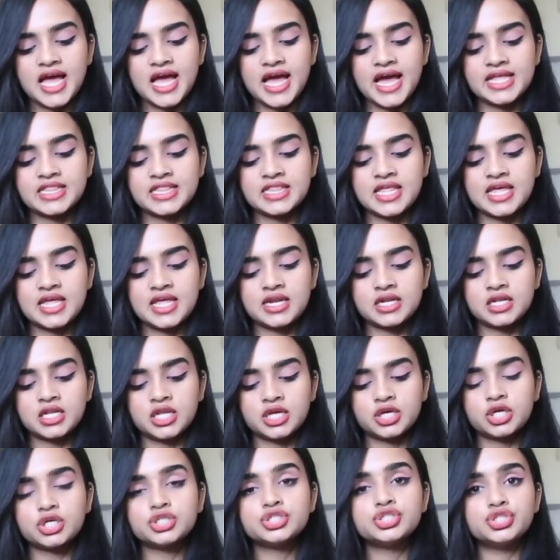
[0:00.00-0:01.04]
and then
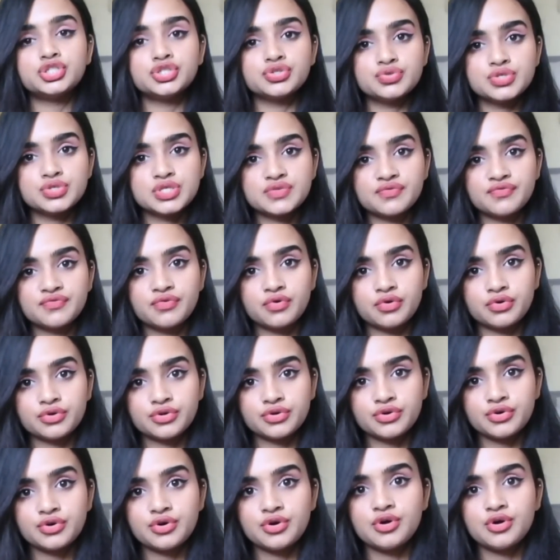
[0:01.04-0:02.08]
click on choose
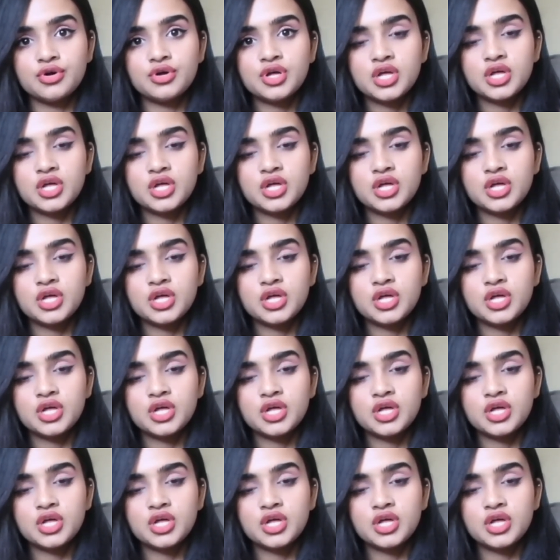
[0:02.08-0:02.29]
photo.